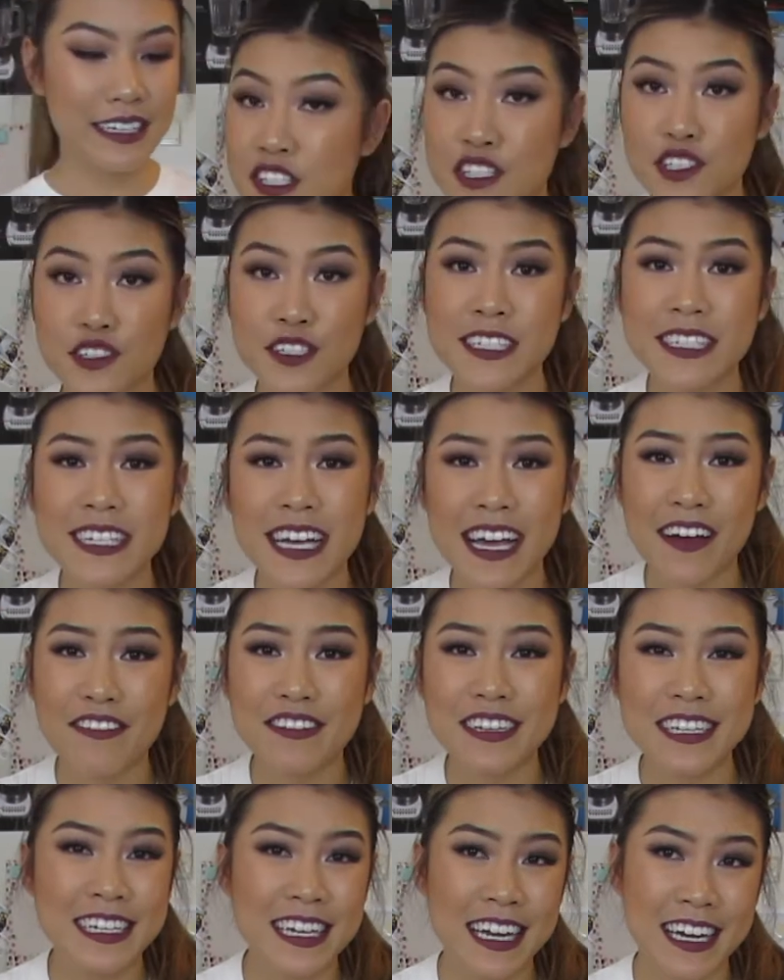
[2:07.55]
So since I
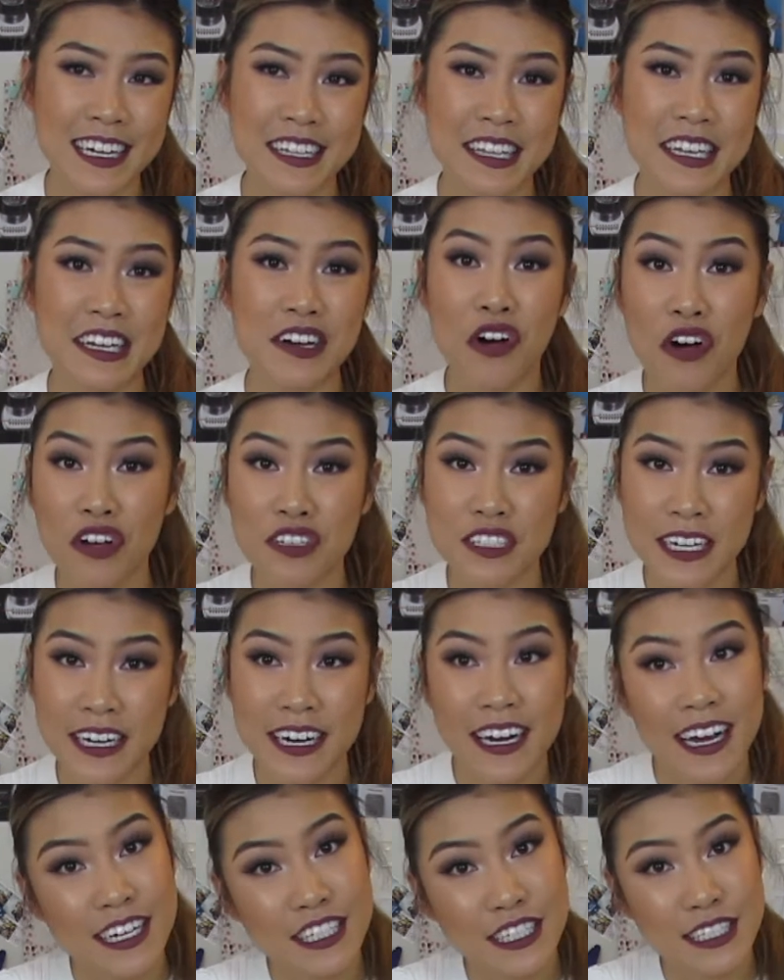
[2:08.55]
haven't eaten anything all
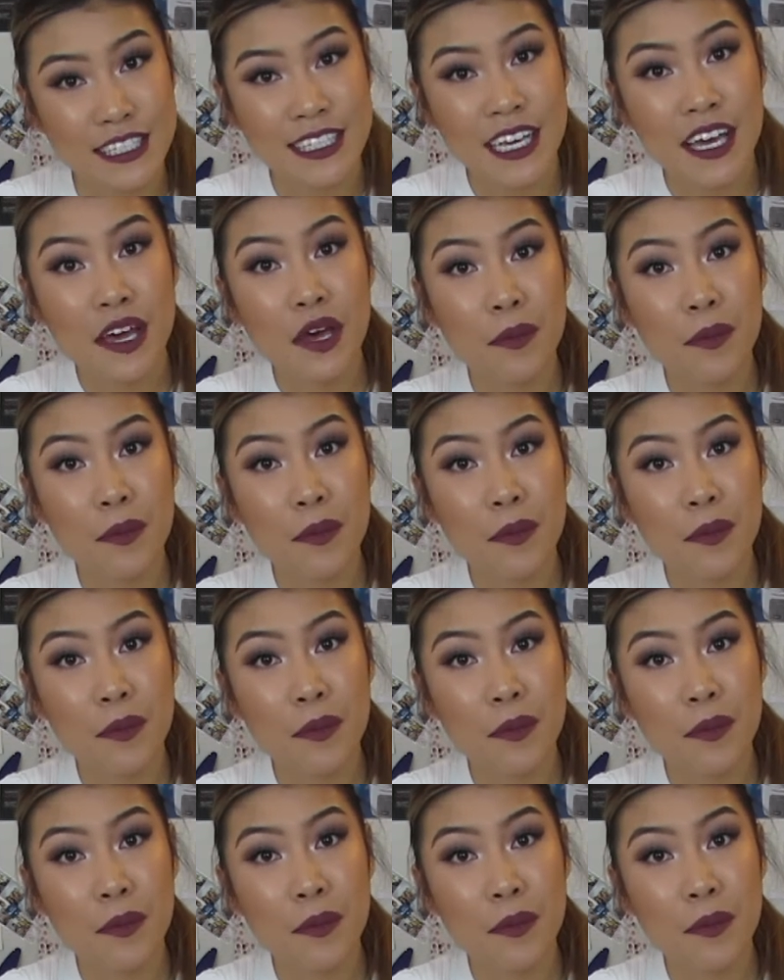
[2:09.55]
day, I just